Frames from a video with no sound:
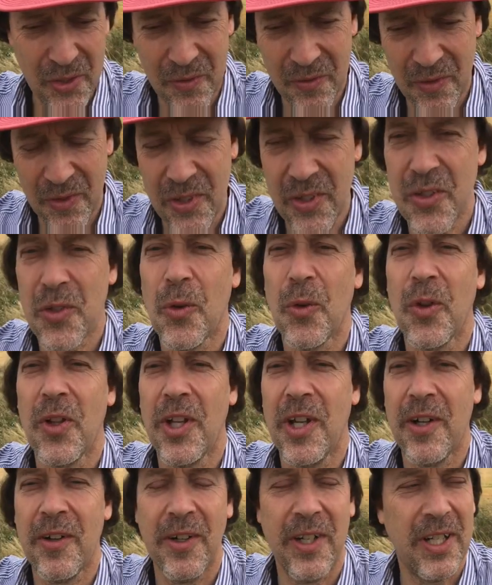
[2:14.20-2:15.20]
over this
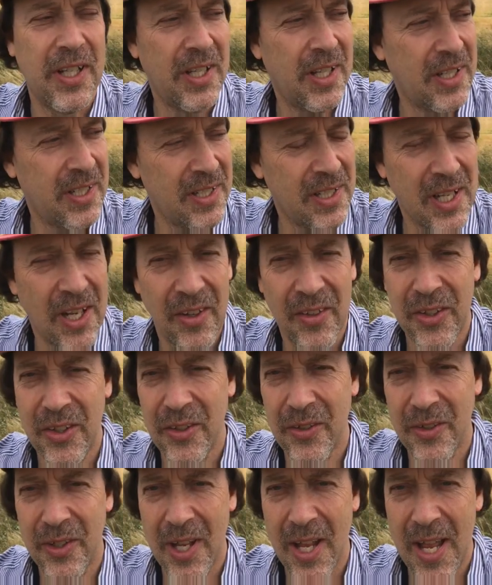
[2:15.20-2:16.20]
whole area that's now
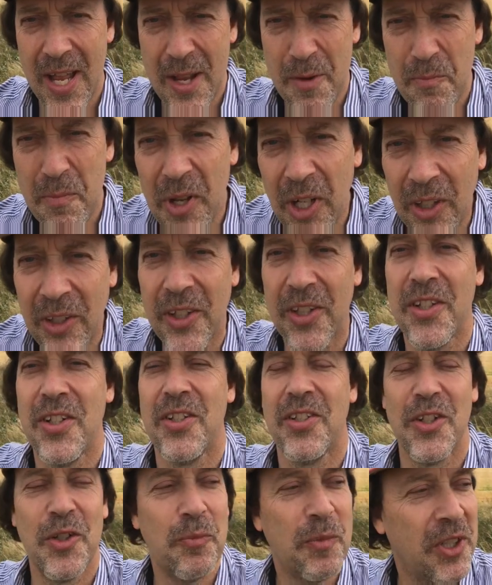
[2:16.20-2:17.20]
the UK
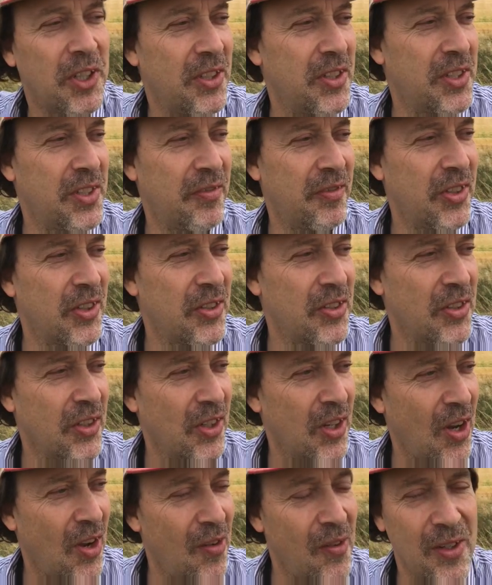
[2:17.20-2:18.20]
millions and millions of years
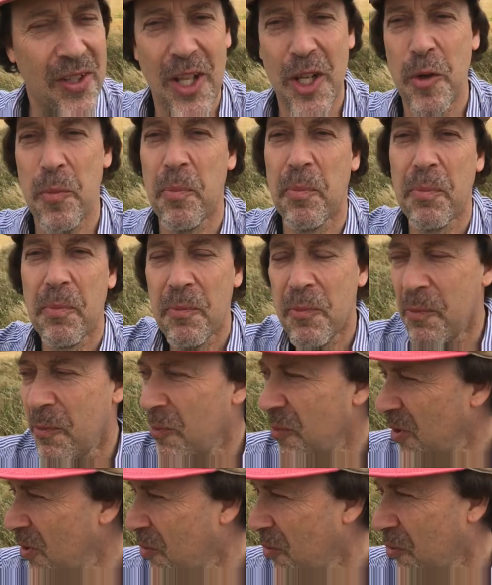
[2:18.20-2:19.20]
ago. And then it
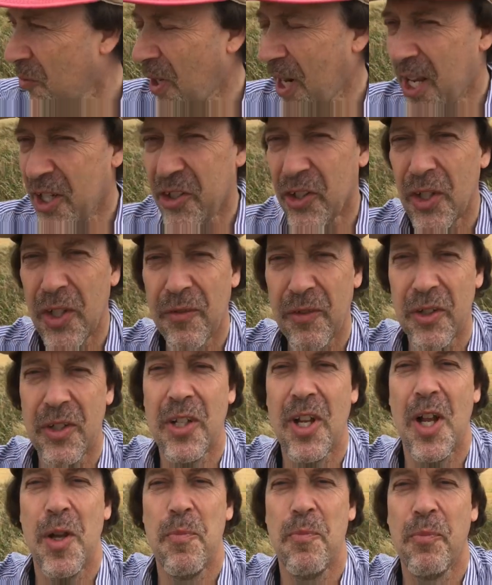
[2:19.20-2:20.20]
gradually over
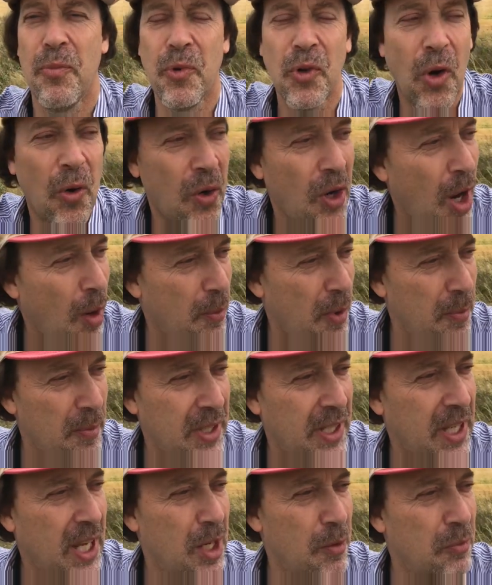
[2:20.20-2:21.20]
time broke up and
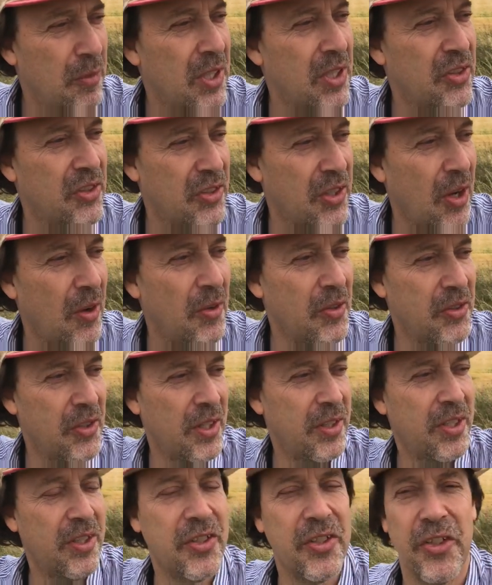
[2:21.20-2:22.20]
became these stones.
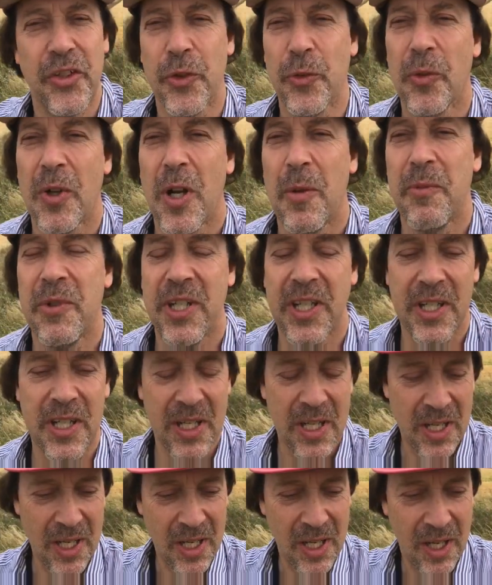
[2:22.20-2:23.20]
And this is the remnant
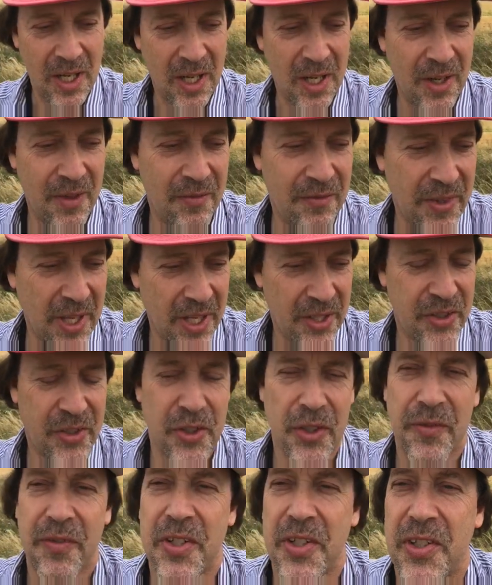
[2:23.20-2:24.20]
of that
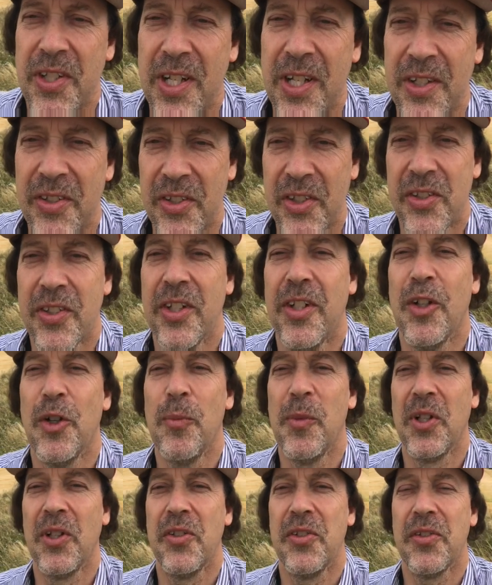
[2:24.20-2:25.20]
surface that existed
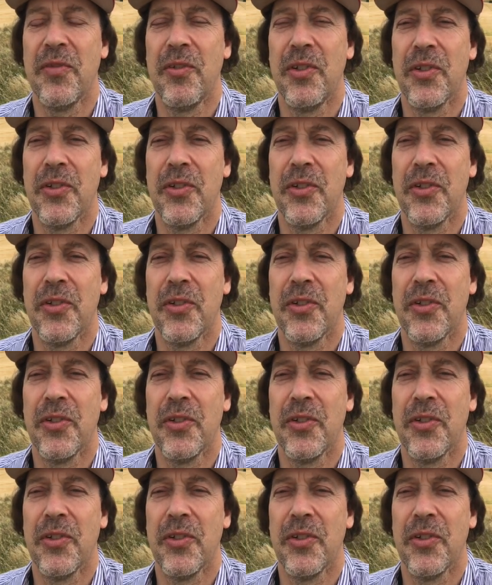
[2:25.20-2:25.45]
here millions of